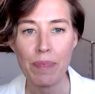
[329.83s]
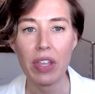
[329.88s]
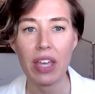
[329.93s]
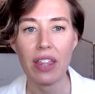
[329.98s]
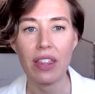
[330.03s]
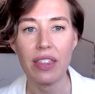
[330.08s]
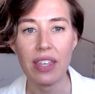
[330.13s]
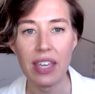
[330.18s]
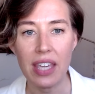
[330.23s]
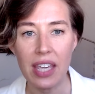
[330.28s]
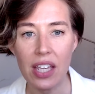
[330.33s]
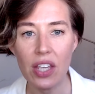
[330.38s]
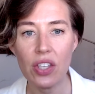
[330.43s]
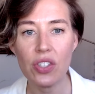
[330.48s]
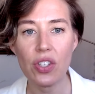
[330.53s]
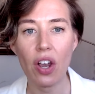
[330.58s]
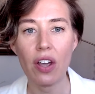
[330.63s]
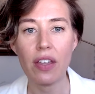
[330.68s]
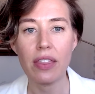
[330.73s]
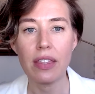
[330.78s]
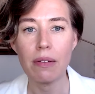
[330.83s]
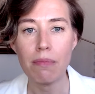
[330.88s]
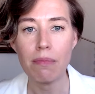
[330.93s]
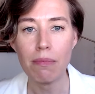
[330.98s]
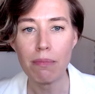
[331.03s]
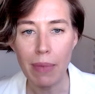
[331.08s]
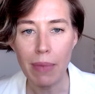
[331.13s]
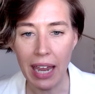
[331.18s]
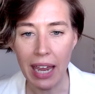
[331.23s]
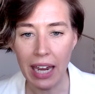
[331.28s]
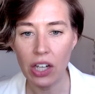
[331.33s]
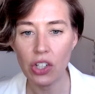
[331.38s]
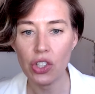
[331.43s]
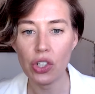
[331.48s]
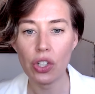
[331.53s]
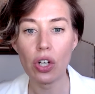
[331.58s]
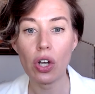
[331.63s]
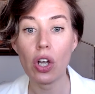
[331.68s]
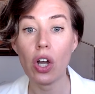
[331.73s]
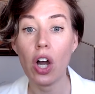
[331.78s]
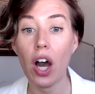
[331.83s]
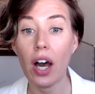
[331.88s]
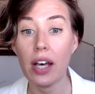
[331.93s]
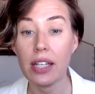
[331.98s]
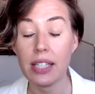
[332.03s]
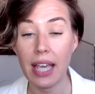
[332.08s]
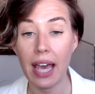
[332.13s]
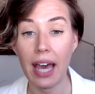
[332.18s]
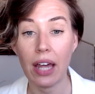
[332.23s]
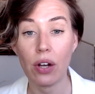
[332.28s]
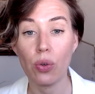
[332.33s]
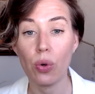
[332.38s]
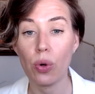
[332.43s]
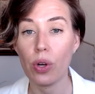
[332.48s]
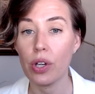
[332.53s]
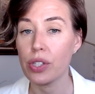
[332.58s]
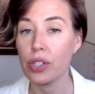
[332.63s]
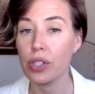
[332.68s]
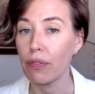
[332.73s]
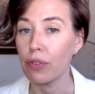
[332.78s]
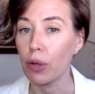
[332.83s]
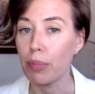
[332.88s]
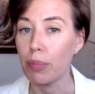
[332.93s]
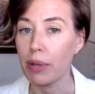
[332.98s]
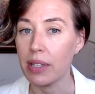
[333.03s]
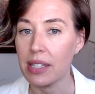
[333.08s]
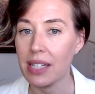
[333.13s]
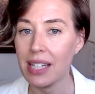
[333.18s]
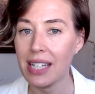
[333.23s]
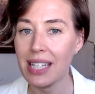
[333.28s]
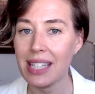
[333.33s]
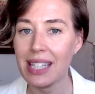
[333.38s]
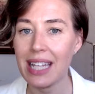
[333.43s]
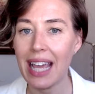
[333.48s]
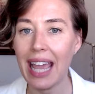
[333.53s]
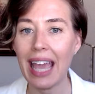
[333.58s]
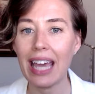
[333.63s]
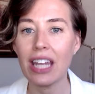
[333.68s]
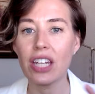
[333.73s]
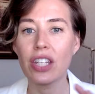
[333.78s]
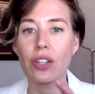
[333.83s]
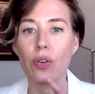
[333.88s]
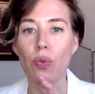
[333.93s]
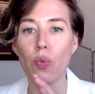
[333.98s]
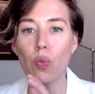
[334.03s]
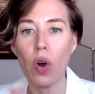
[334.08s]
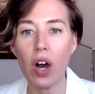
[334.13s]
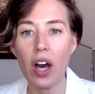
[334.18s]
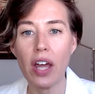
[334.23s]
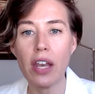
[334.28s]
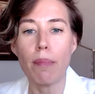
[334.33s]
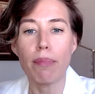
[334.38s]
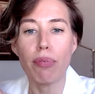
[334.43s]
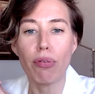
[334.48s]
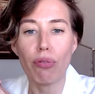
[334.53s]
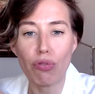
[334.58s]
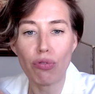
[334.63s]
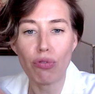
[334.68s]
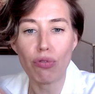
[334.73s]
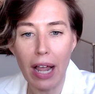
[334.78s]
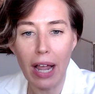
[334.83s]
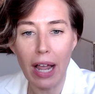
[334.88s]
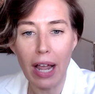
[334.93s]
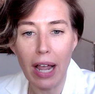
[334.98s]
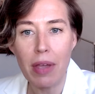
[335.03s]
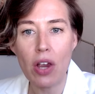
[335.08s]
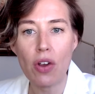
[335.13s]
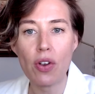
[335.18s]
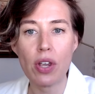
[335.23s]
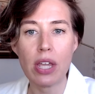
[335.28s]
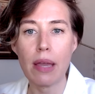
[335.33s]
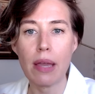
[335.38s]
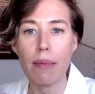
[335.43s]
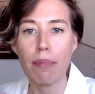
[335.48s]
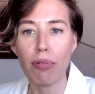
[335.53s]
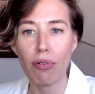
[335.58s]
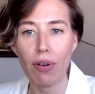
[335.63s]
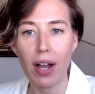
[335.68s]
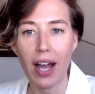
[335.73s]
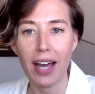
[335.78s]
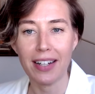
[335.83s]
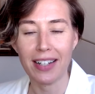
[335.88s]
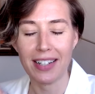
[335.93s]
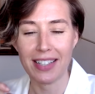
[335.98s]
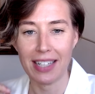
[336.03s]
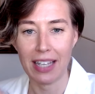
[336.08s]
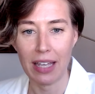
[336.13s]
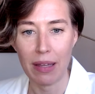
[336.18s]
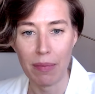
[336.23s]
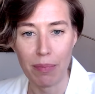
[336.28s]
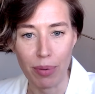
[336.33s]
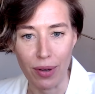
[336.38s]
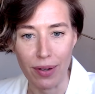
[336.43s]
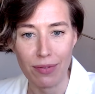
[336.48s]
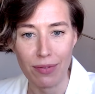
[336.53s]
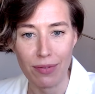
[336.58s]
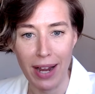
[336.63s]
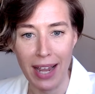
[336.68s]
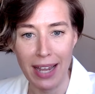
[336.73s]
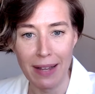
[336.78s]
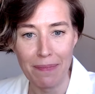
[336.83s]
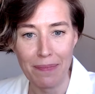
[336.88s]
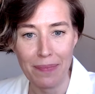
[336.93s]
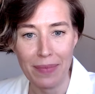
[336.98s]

These are the major cost categories of your business and the one primary product input, right?